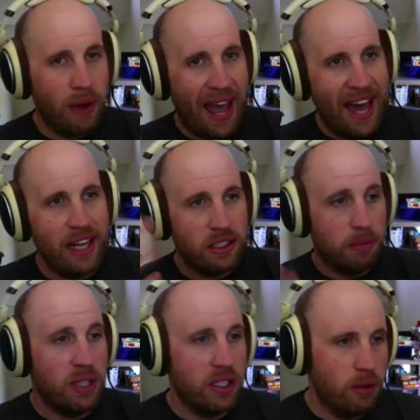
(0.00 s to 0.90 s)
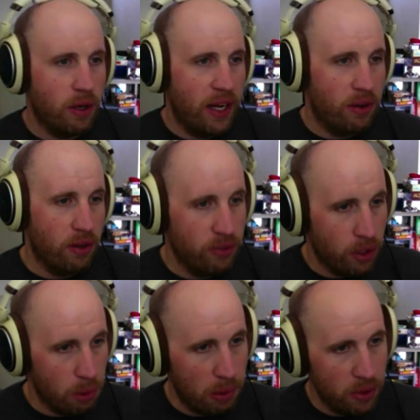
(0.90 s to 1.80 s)
add something to our header or
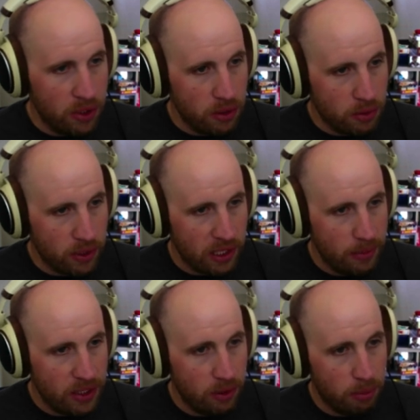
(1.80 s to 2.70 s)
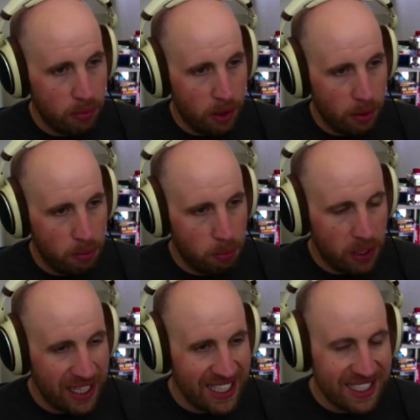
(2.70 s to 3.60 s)
footer, what we'll do is we'll come into a
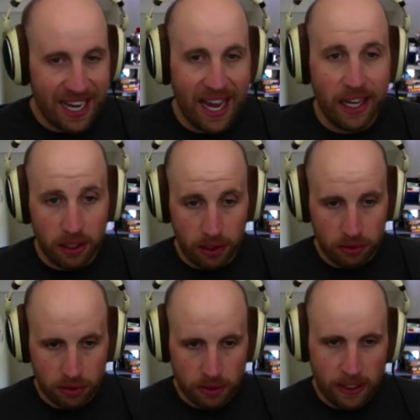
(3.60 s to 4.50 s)
plugins, add new,